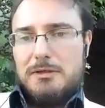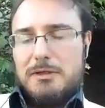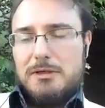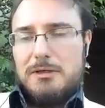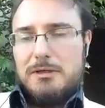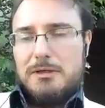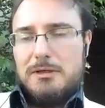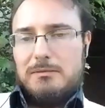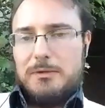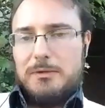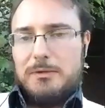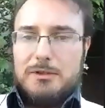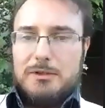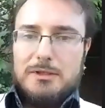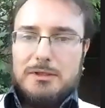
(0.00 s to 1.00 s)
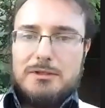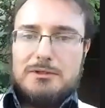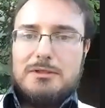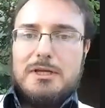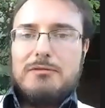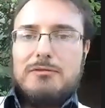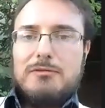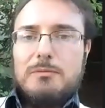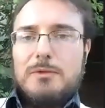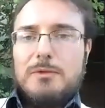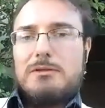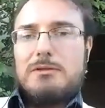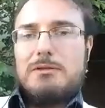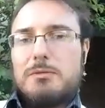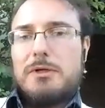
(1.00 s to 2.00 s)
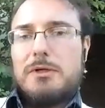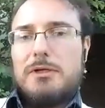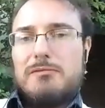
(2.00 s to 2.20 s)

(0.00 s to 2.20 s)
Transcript: uh, but it, doesn't have to be this way.